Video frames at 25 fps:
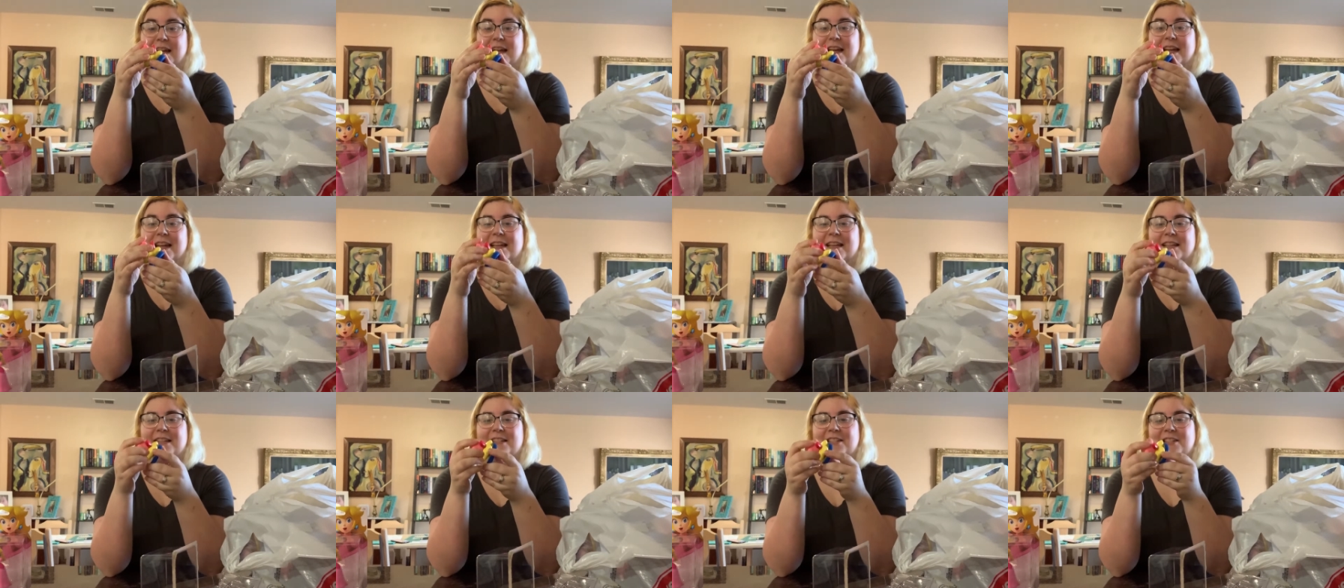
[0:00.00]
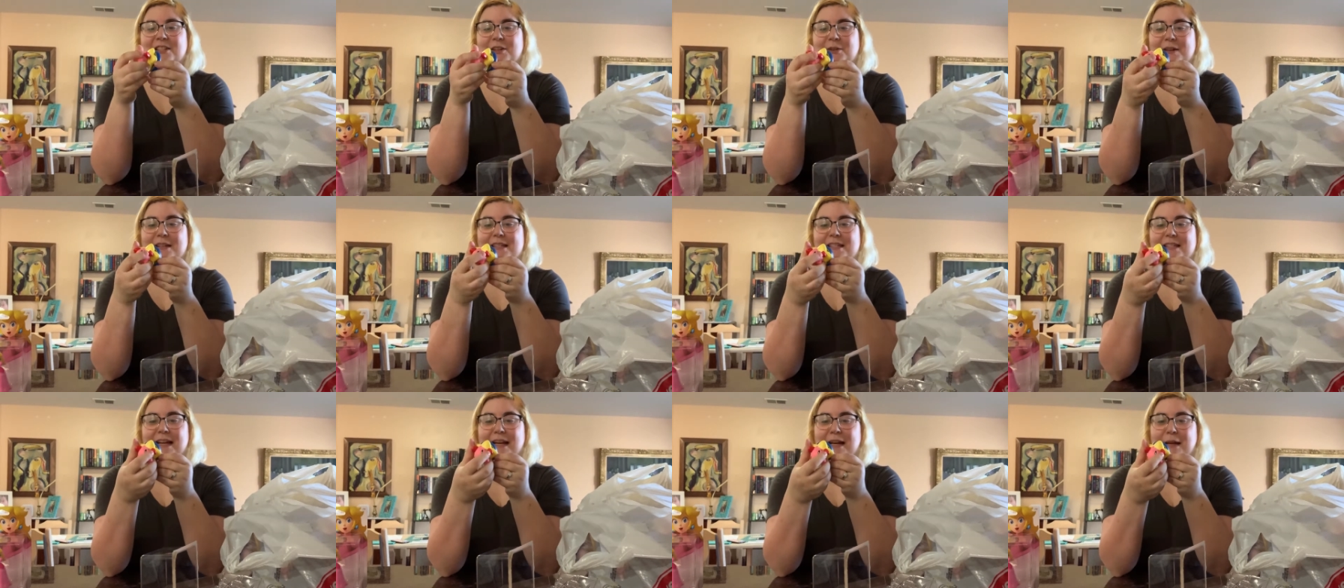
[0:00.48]
like so
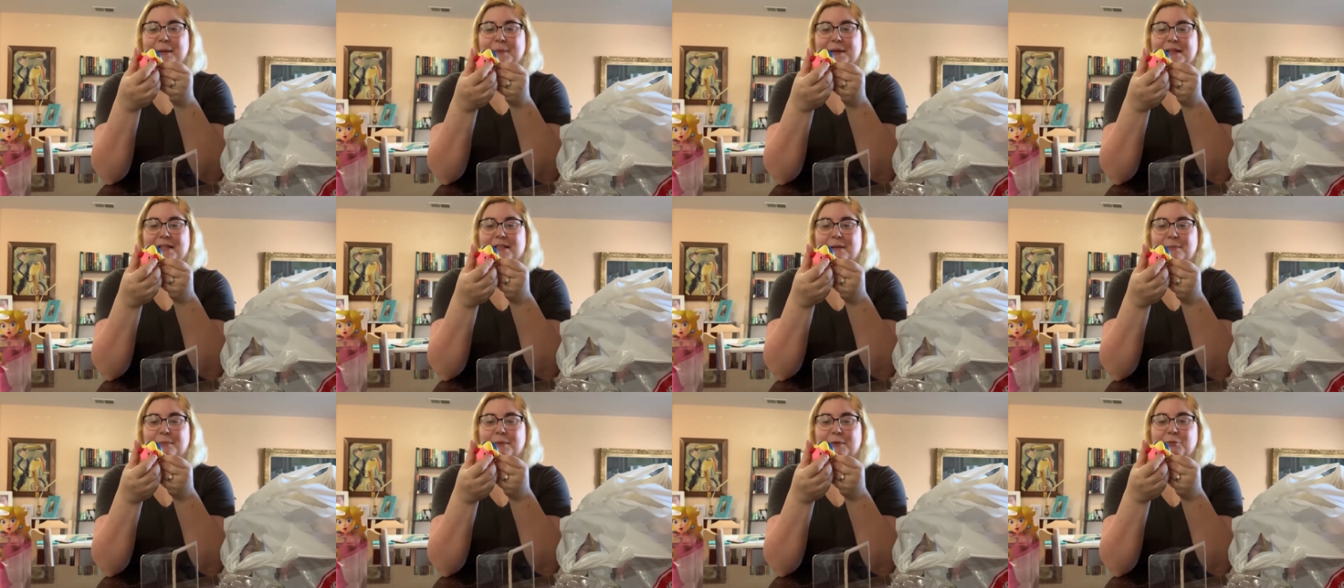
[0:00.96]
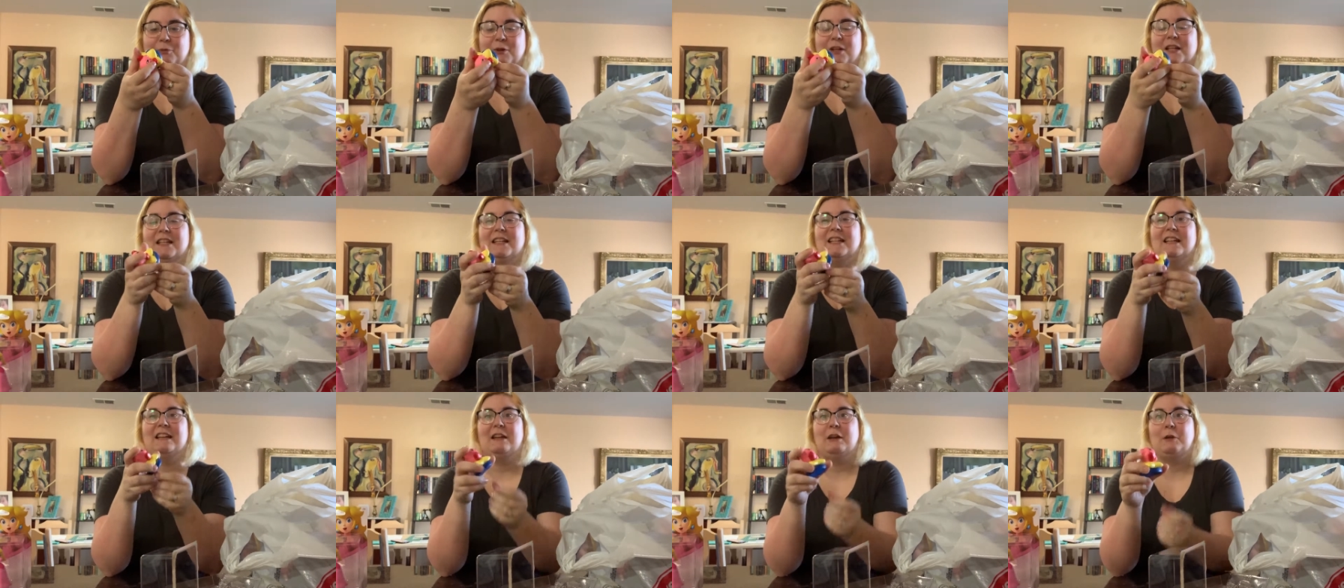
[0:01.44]
excited because I've been
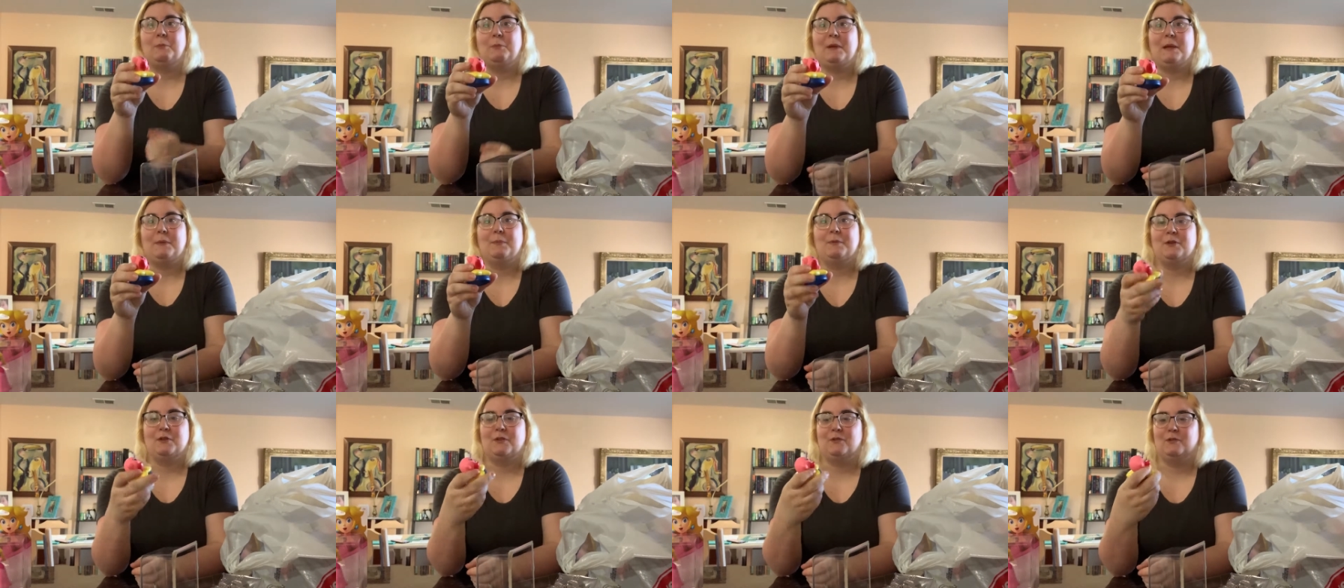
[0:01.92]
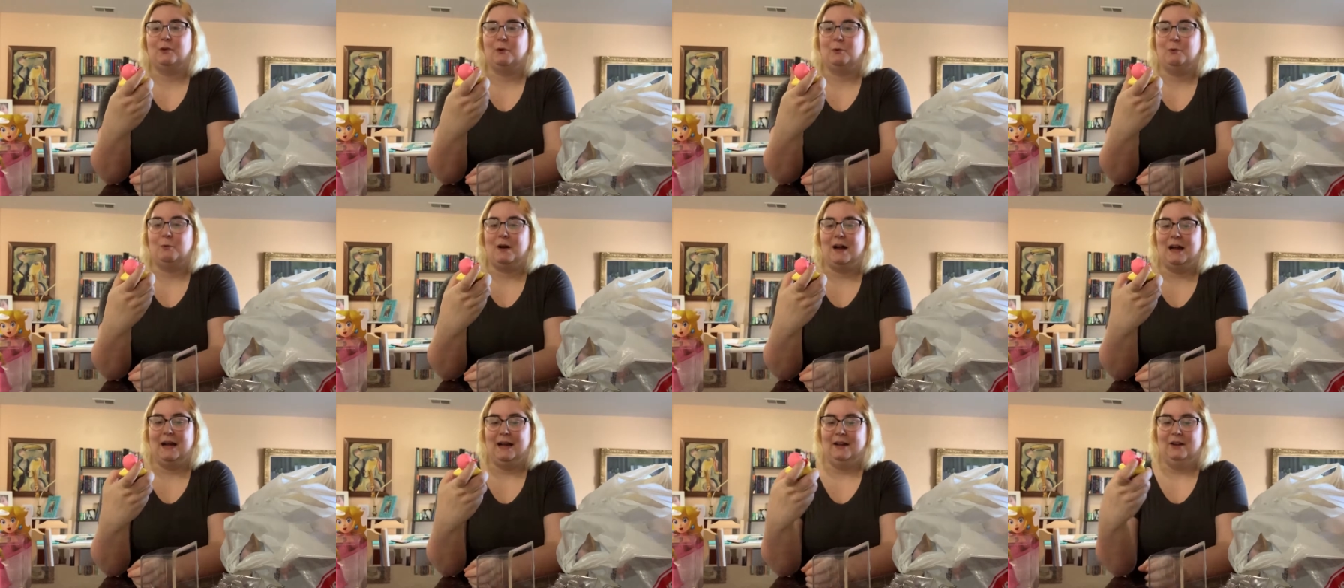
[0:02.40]
wanting to get amiibos for a
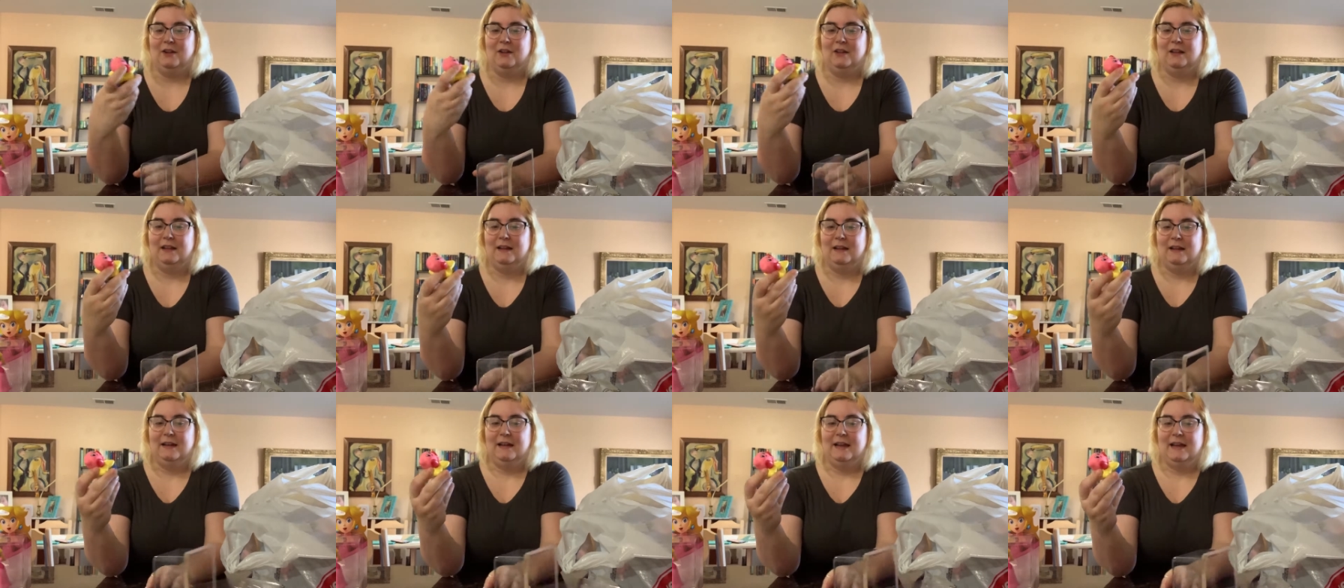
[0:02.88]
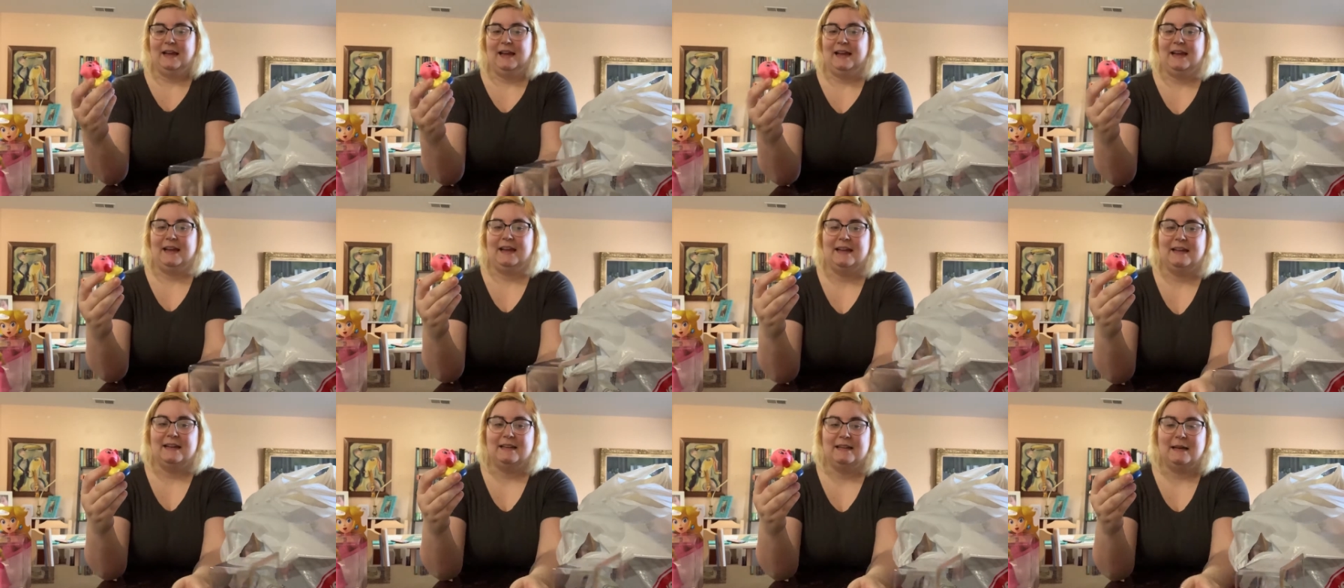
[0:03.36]
while,
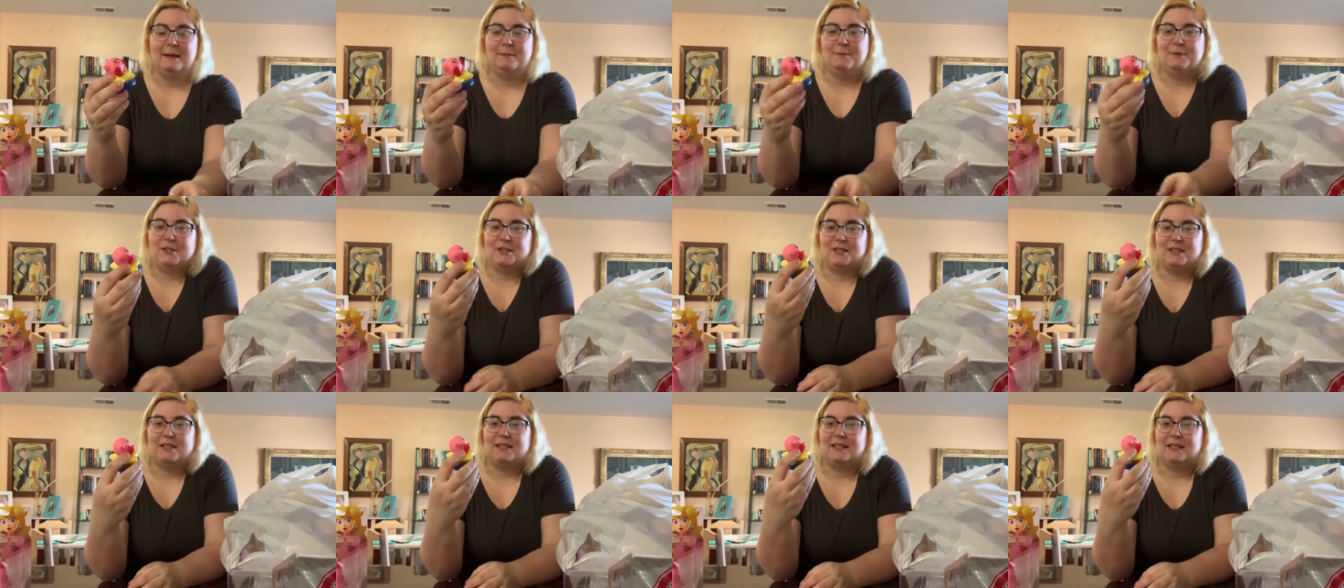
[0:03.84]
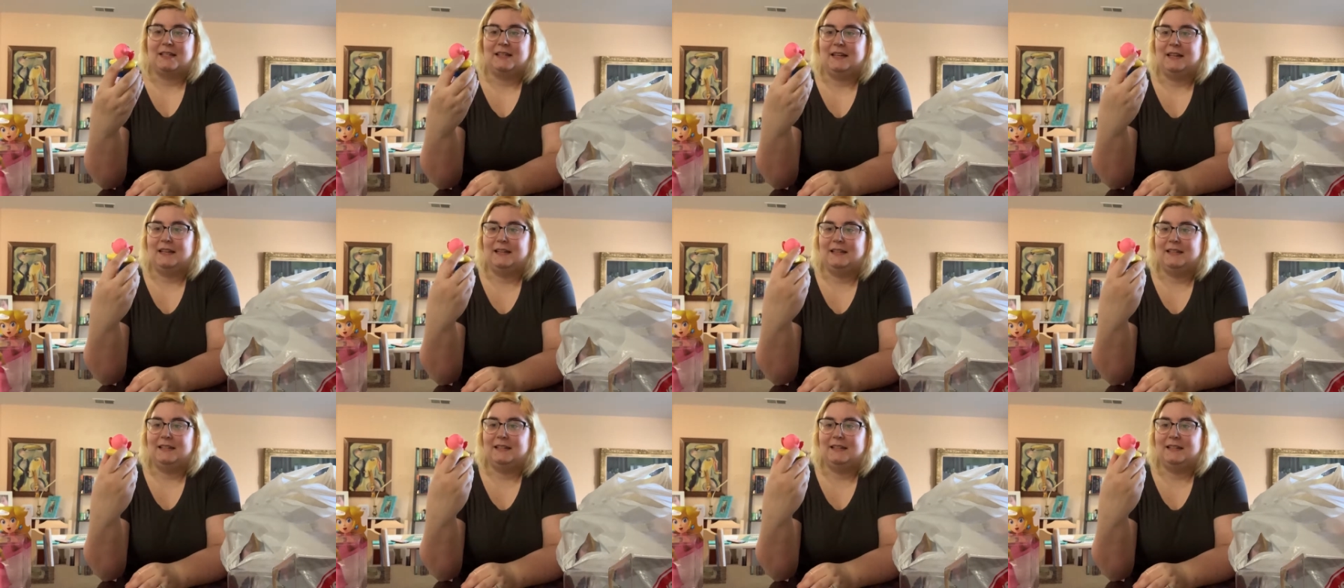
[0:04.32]
and I'm just,
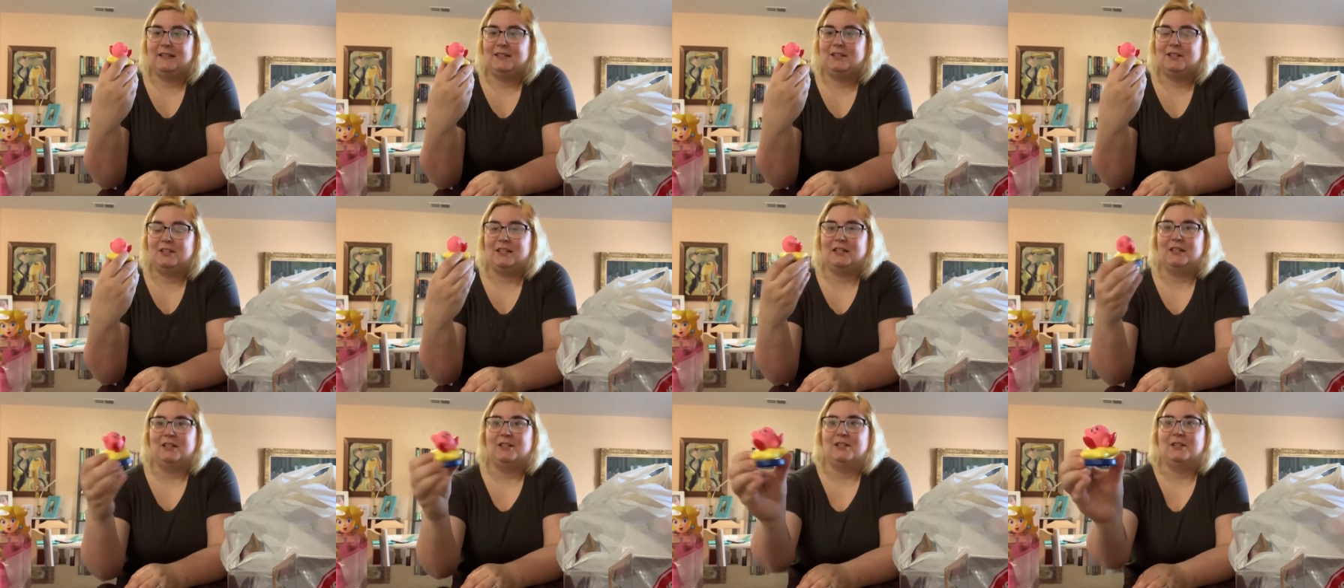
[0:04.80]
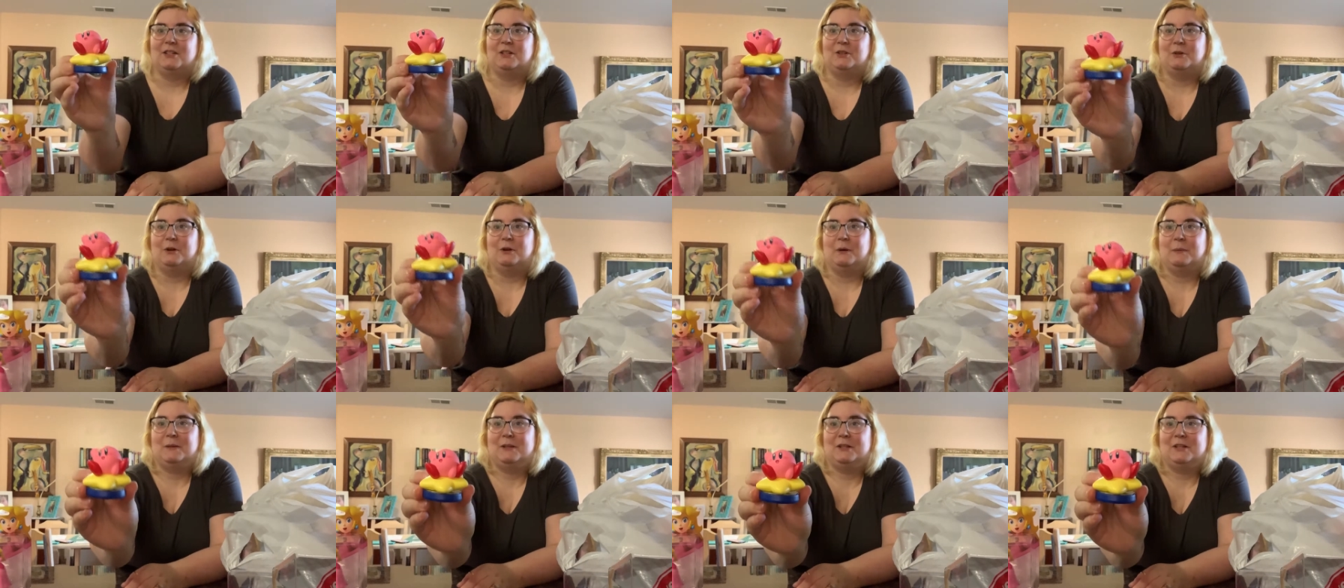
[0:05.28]
it, it's, it's
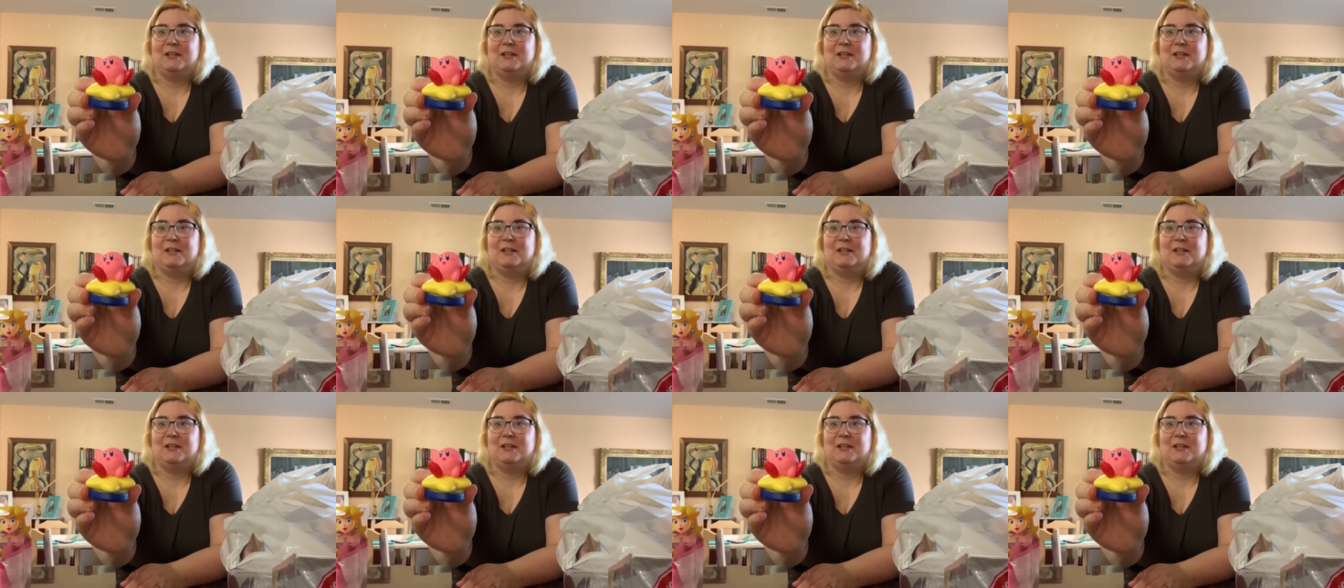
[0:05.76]
adorable.